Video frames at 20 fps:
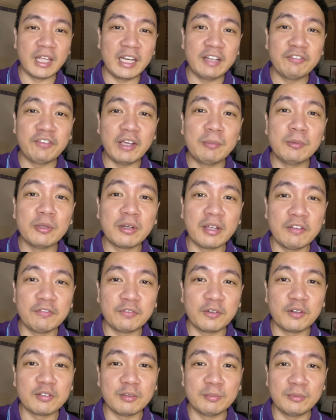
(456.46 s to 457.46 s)
And if I'm looking
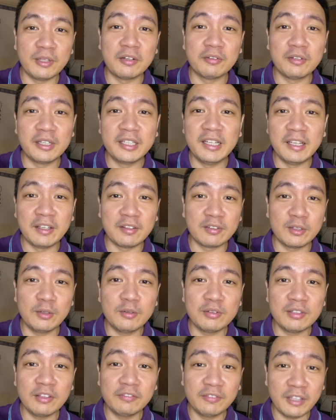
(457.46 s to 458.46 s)
for something really
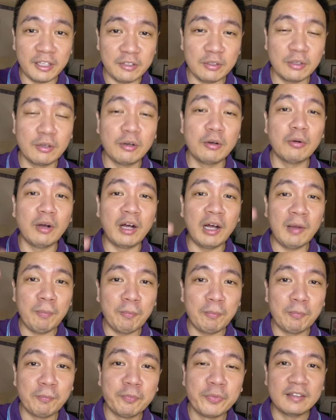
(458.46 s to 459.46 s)
exclusive, then you go
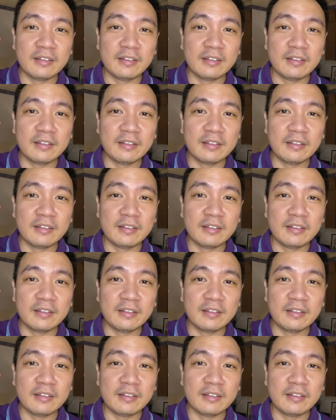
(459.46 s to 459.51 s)
up